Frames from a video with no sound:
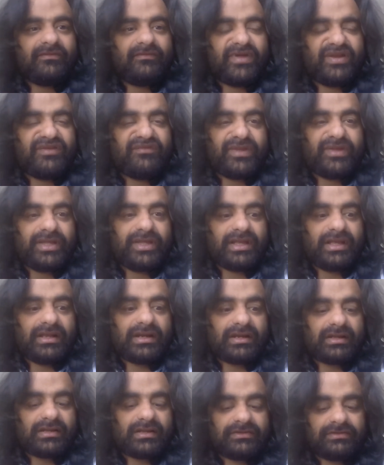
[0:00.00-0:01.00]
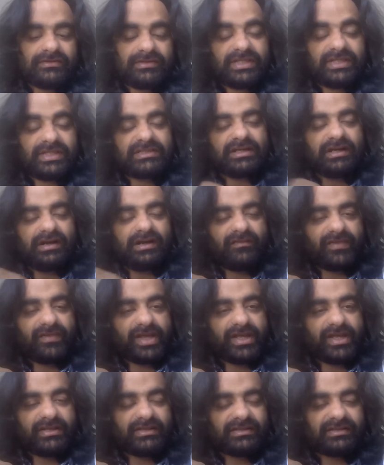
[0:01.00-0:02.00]
When we are, so the third
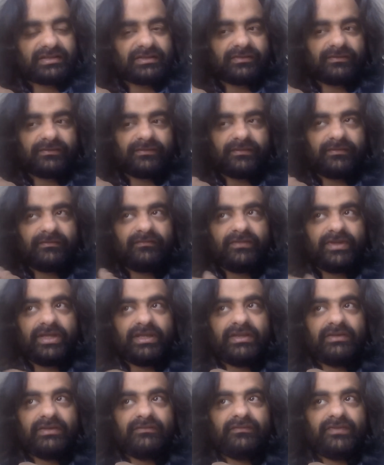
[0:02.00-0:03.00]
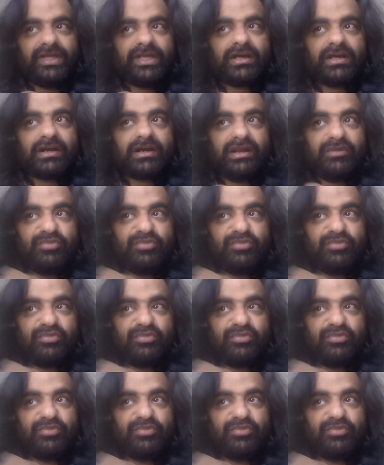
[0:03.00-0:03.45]
way is we are